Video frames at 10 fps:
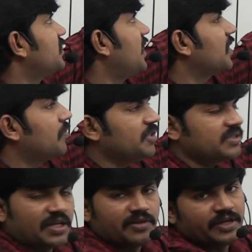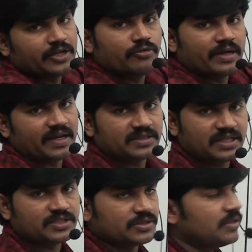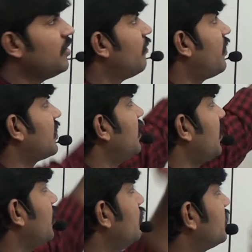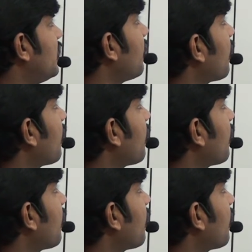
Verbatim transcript: Static means anywhere you can access. For that I use it.